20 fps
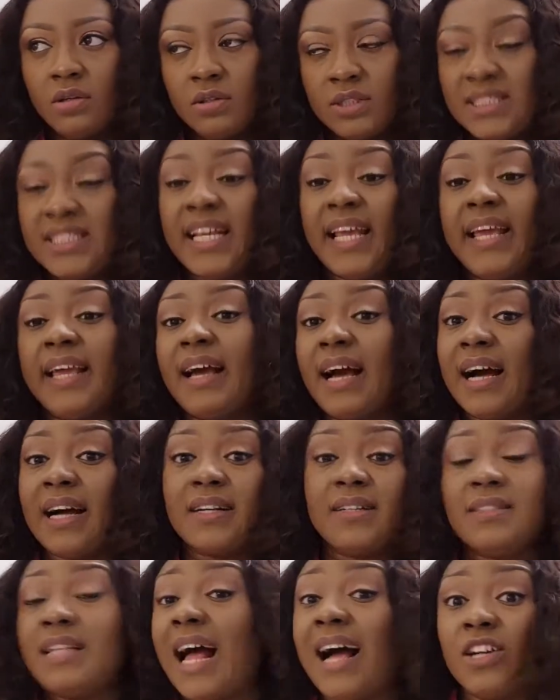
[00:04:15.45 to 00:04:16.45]
take
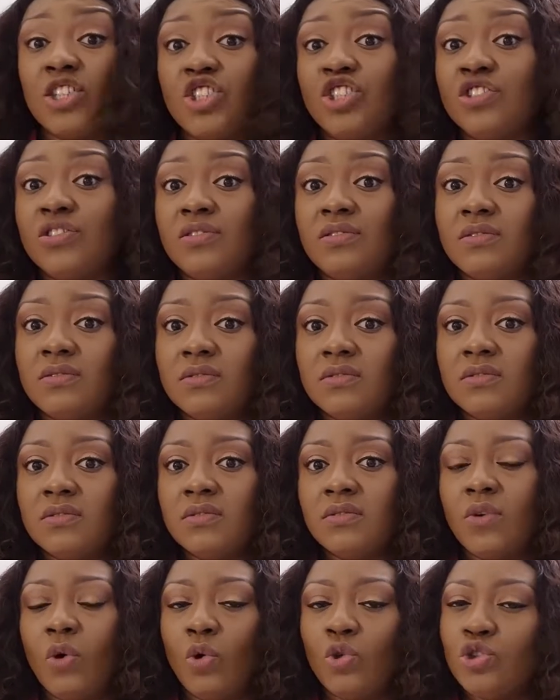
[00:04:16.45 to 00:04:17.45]
action
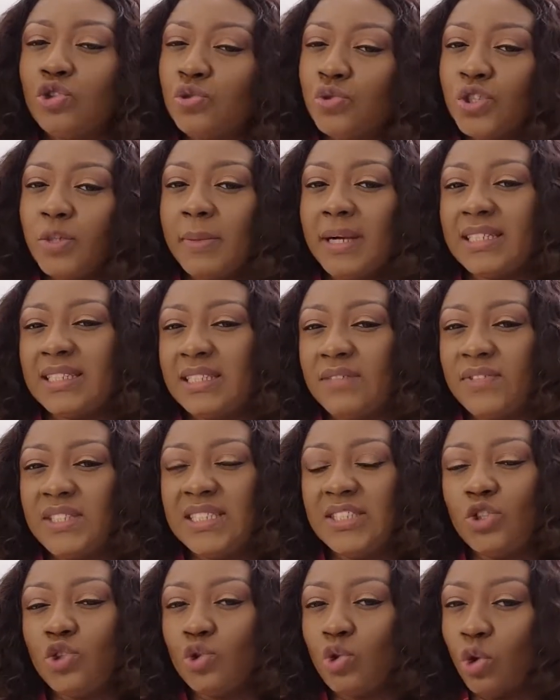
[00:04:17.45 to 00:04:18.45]
or do some
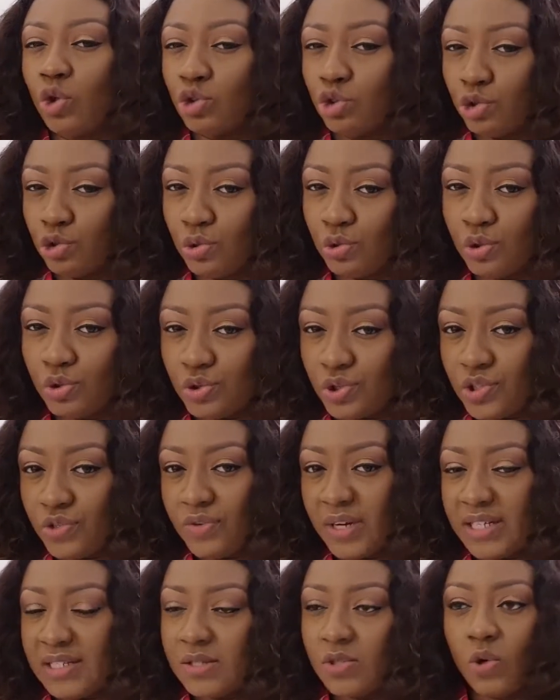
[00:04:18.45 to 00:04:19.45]
activities to control those
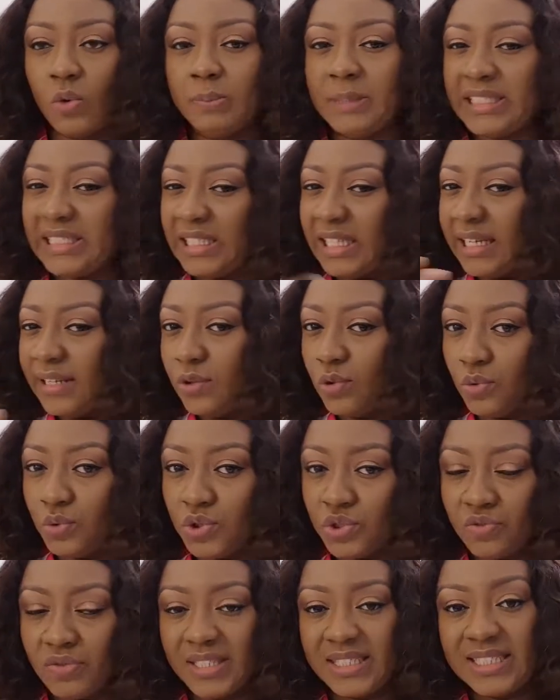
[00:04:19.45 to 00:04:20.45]
threats or mitigate those
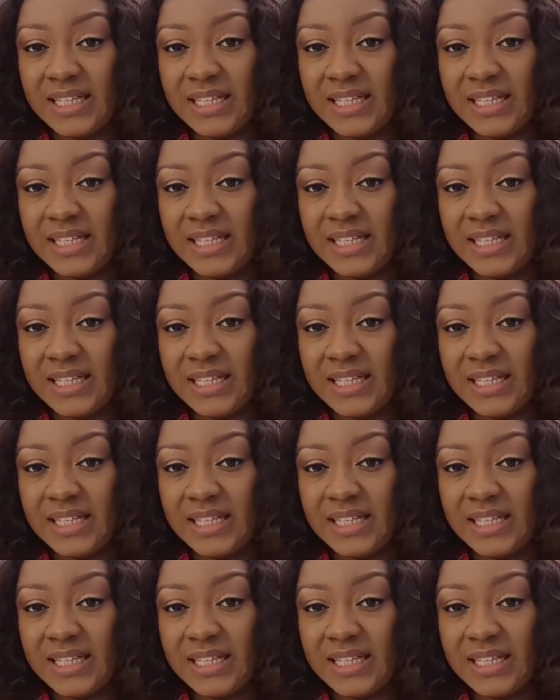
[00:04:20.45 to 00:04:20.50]
threats.